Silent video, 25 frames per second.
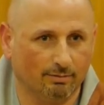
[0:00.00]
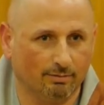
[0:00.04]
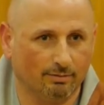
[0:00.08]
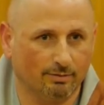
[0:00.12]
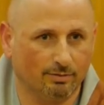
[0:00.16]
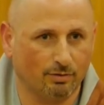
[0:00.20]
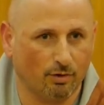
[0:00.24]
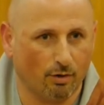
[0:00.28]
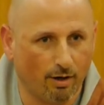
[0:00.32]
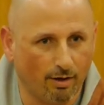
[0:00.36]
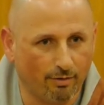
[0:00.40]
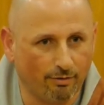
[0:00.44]

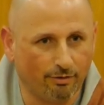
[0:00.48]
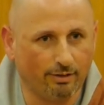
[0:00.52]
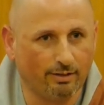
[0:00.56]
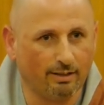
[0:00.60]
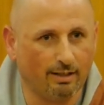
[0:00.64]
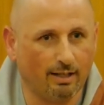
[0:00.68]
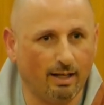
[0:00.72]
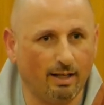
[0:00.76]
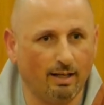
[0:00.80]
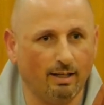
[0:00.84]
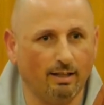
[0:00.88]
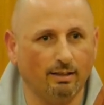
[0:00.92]
So every
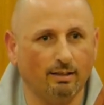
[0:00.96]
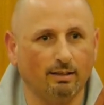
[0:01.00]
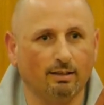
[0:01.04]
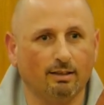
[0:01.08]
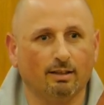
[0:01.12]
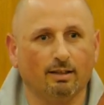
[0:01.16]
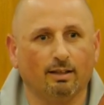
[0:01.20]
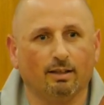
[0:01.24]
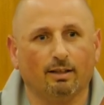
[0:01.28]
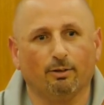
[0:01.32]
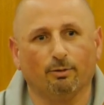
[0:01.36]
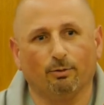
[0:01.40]
day,
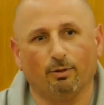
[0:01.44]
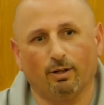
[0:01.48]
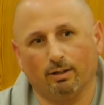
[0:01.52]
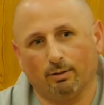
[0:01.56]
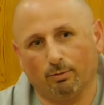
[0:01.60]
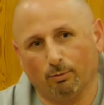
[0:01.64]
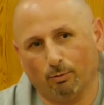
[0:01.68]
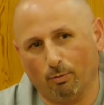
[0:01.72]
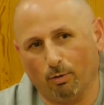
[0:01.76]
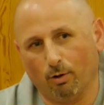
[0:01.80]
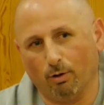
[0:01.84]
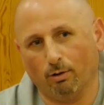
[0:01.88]
we
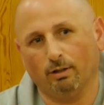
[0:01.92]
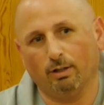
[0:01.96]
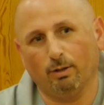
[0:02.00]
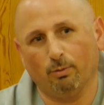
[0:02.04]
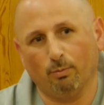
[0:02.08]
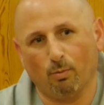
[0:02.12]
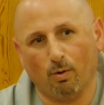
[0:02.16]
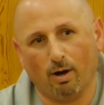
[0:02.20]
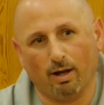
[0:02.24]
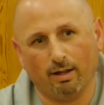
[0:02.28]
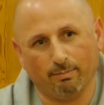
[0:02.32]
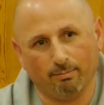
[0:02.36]
had only
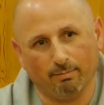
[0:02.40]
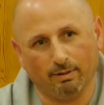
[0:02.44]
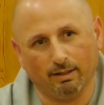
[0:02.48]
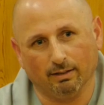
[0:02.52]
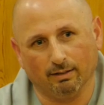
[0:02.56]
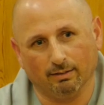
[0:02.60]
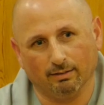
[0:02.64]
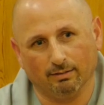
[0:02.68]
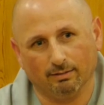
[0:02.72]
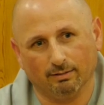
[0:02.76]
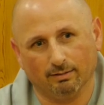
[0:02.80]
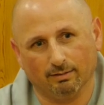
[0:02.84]
one
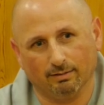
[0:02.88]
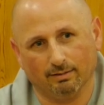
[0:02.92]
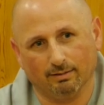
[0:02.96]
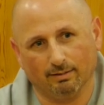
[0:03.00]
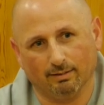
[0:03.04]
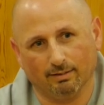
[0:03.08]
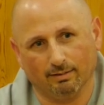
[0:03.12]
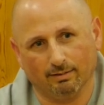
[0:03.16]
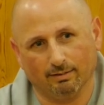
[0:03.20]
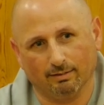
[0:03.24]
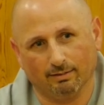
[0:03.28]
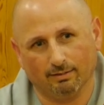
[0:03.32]
meal
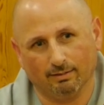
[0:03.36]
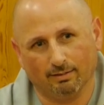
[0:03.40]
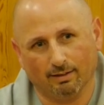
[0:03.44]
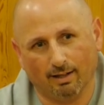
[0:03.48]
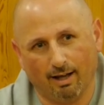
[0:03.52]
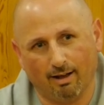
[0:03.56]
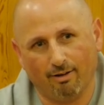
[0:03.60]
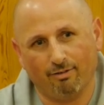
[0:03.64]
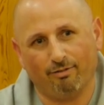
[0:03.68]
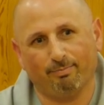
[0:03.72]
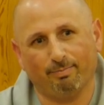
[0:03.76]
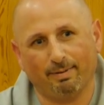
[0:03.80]

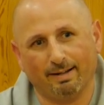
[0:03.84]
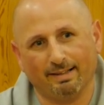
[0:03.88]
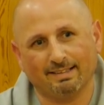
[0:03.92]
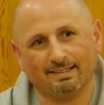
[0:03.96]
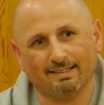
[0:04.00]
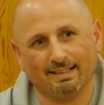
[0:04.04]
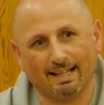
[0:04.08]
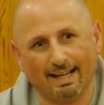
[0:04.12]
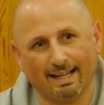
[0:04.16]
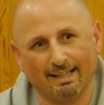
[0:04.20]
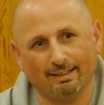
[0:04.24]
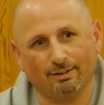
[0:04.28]
half
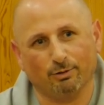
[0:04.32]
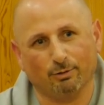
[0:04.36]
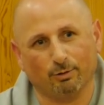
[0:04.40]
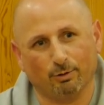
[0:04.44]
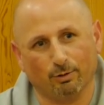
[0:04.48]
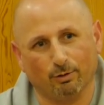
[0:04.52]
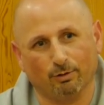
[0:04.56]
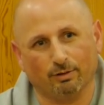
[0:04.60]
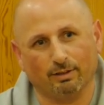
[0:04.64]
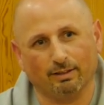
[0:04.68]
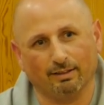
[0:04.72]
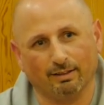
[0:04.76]
past eight
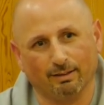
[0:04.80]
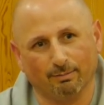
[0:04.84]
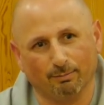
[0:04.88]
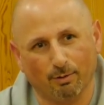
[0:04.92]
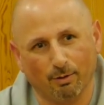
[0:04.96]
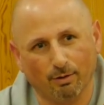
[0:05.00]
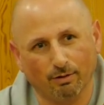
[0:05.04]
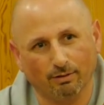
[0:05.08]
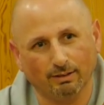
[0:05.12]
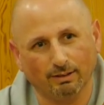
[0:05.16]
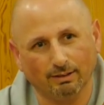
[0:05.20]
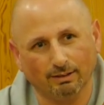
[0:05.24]
o'clock in the
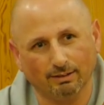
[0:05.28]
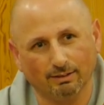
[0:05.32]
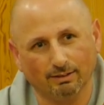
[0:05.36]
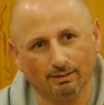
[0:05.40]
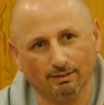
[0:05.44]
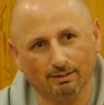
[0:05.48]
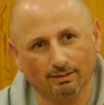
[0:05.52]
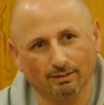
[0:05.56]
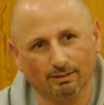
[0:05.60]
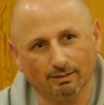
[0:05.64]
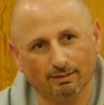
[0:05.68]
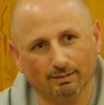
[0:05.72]

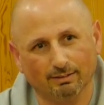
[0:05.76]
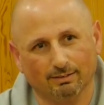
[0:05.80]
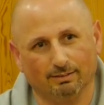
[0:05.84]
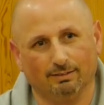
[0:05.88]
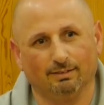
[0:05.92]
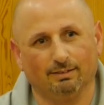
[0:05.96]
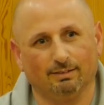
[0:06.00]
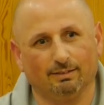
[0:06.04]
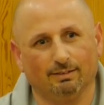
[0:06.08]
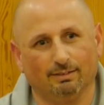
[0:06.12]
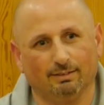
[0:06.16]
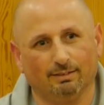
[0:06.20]
morning,
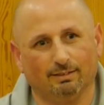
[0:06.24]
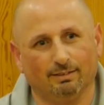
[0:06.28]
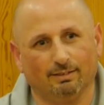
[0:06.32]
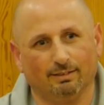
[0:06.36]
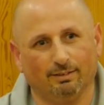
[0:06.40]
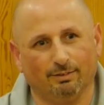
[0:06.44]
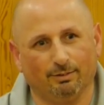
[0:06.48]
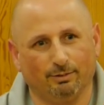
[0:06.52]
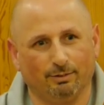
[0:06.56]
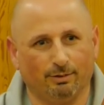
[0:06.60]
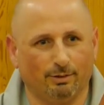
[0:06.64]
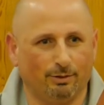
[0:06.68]

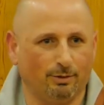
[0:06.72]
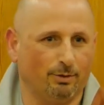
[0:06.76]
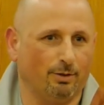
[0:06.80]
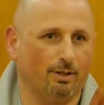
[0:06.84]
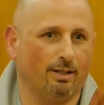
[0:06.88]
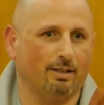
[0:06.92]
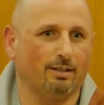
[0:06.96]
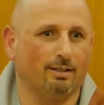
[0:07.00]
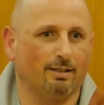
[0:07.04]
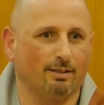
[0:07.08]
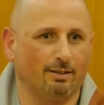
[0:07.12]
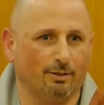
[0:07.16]
you
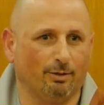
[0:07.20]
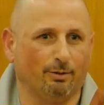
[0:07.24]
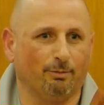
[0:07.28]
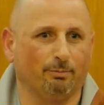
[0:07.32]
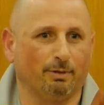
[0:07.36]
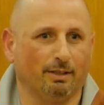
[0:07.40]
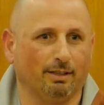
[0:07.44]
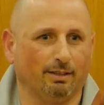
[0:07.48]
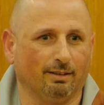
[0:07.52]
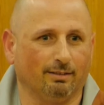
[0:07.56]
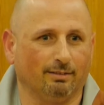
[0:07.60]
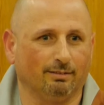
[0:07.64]
had your
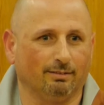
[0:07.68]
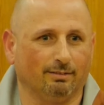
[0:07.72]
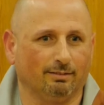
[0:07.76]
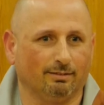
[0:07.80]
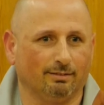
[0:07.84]
meal.